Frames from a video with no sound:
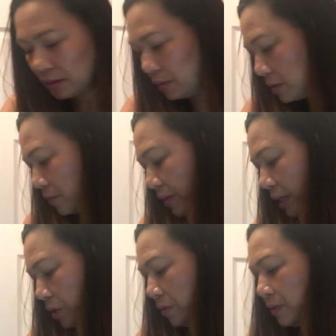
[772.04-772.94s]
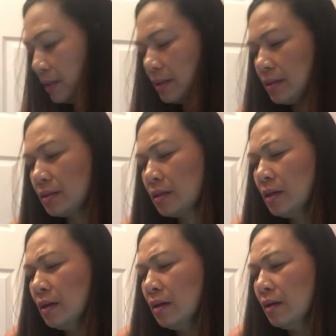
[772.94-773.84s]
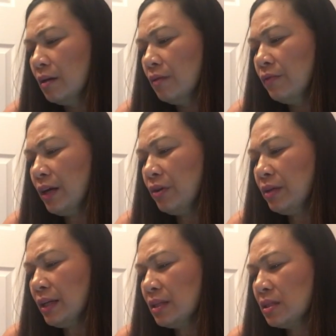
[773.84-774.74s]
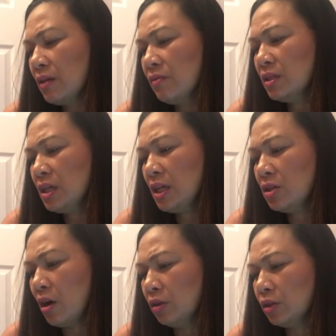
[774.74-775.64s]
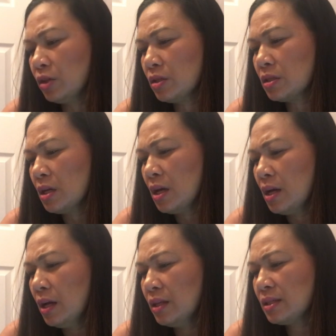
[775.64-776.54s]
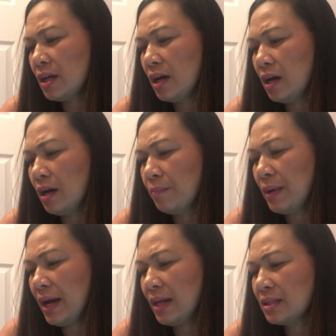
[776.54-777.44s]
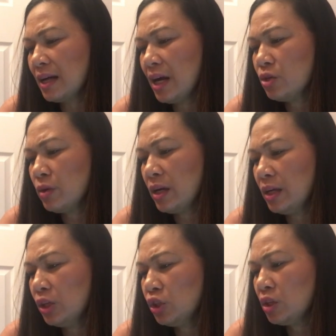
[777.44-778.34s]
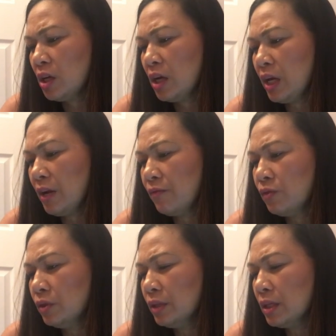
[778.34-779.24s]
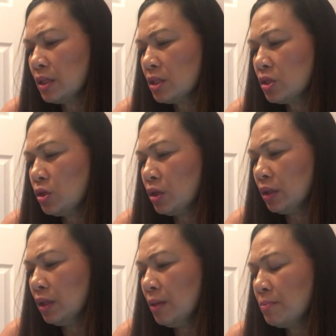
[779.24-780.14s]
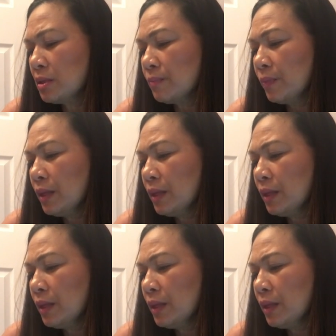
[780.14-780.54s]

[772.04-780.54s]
What's the value of this? Valued at $17. It's adds hydrating shine and fullness to your lips